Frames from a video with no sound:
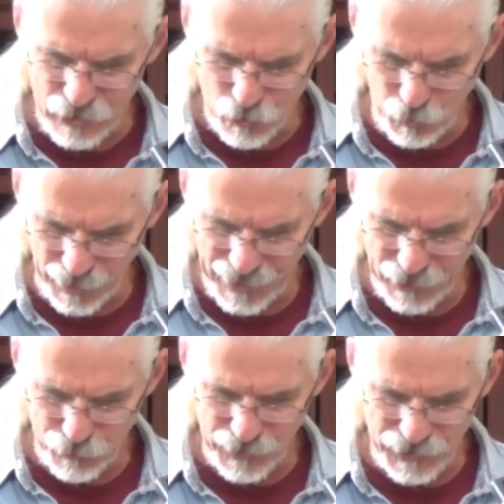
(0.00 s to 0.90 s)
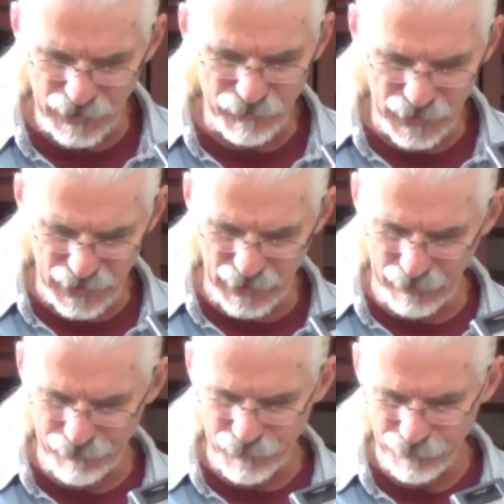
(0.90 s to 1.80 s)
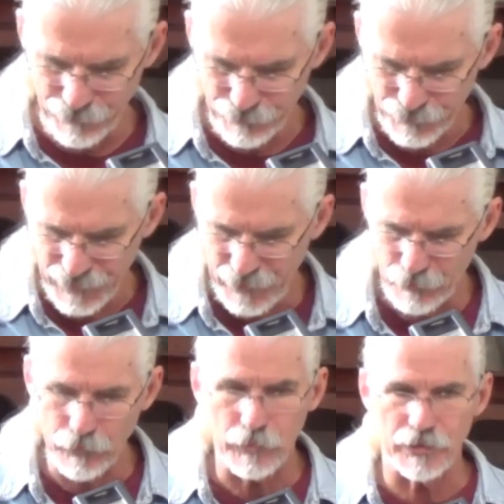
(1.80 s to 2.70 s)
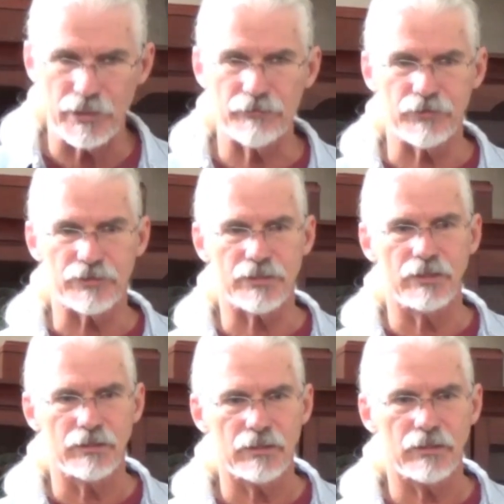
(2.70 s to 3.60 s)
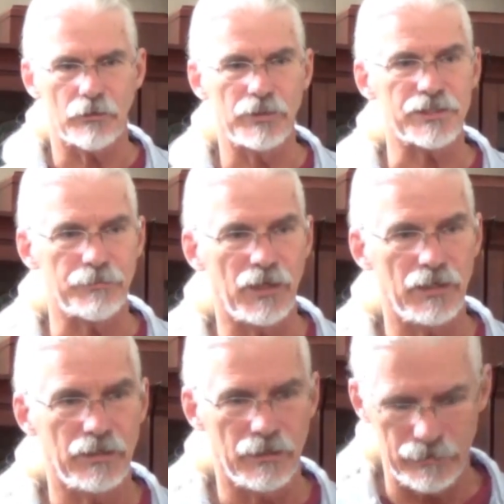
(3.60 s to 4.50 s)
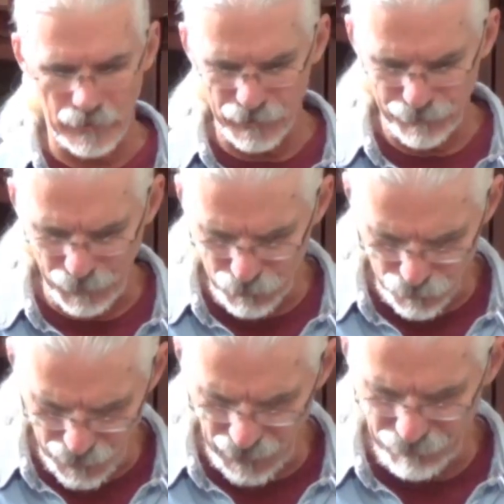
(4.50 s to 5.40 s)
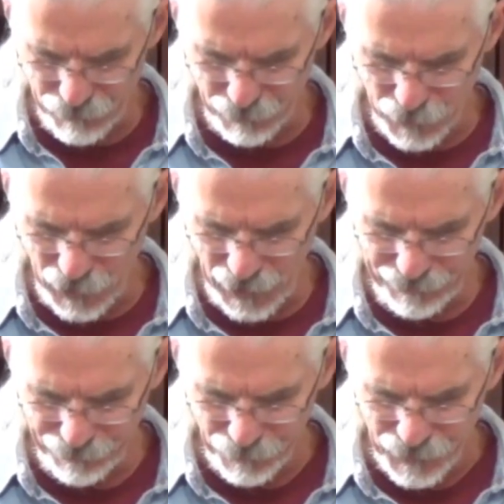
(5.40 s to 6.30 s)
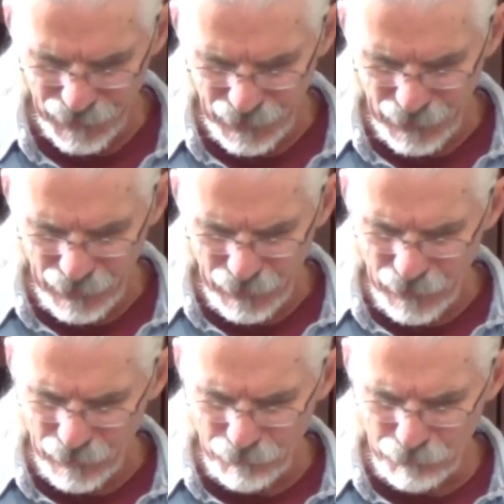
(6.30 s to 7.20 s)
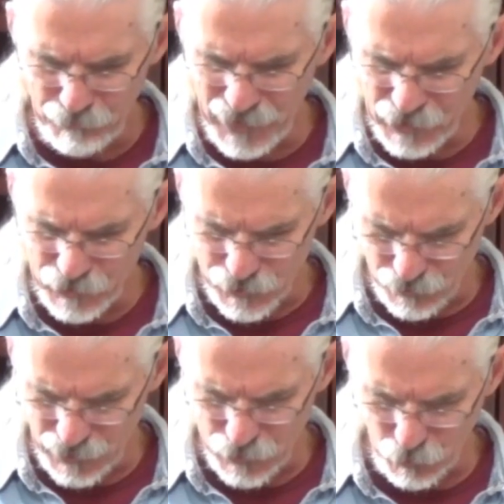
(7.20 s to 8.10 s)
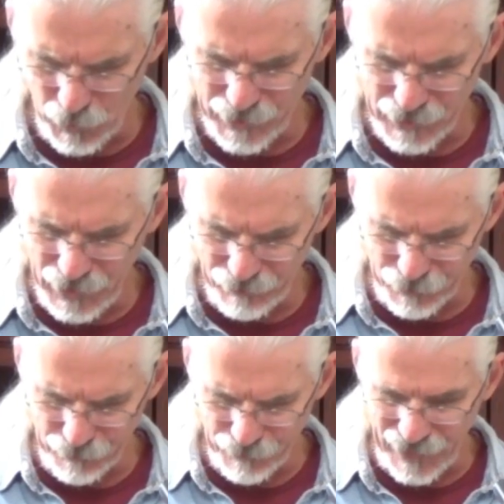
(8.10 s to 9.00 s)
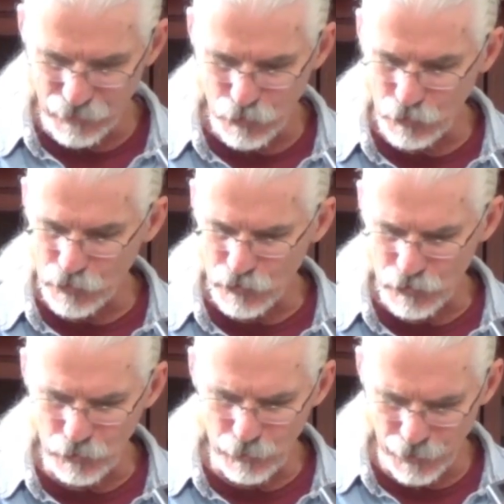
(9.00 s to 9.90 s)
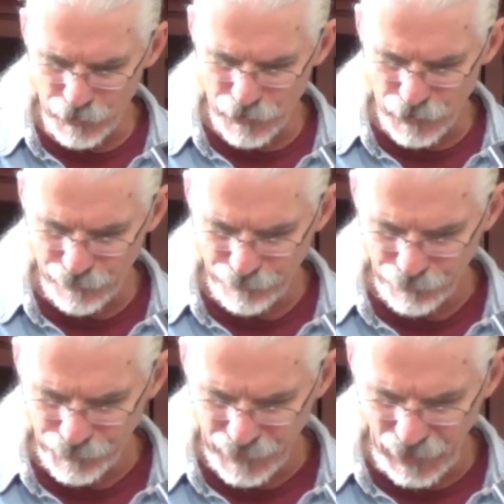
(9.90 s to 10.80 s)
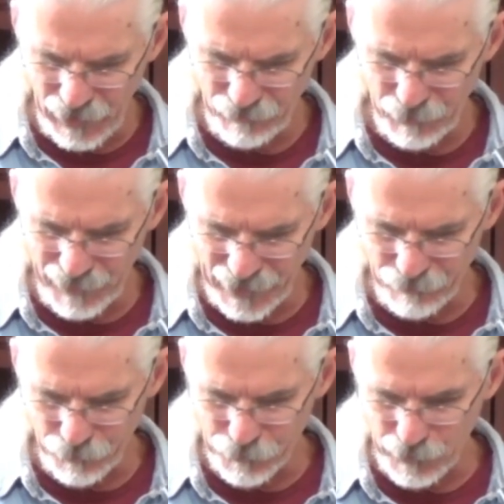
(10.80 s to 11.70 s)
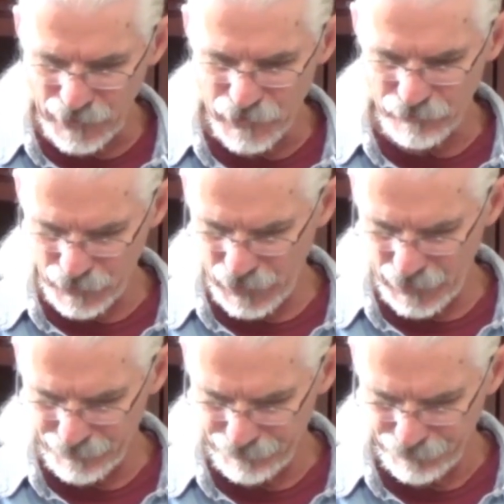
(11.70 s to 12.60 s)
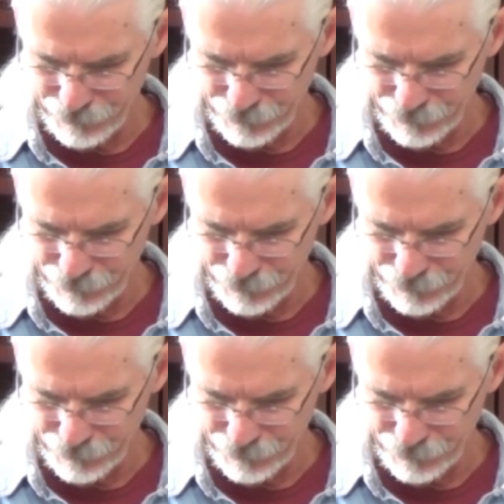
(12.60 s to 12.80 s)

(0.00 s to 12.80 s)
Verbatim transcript: each one has received a gift, here the word gift is charisma, a, a spiritual gift from God minister it to one another as good stewards of the manifold grace of God.